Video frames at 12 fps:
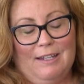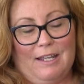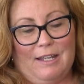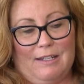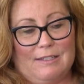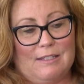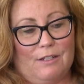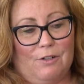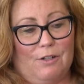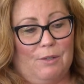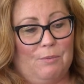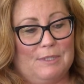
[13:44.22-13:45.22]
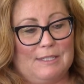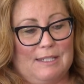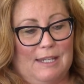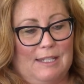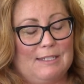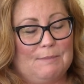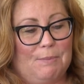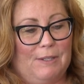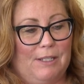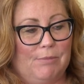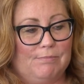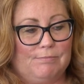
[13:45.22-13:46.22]
and a dinner, and it was nice,
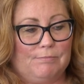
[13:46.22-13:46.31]
but